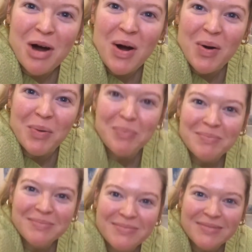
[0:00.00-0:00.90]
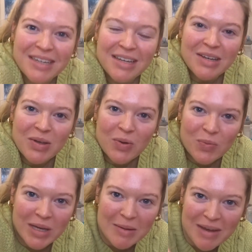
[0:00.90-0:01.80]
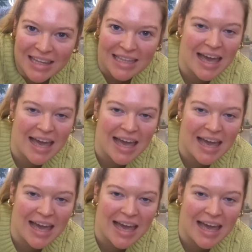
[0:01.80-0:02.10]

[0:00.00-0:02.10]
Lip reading: home, we can make the